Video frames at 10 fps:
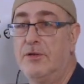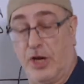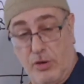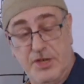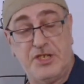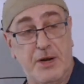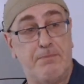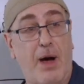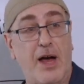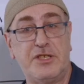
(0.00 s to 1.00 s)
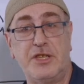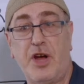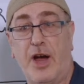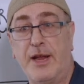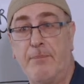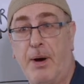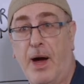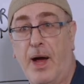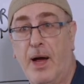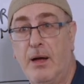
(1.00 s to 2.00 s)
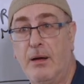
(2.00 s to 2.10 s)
the Christian Byzantine Empire,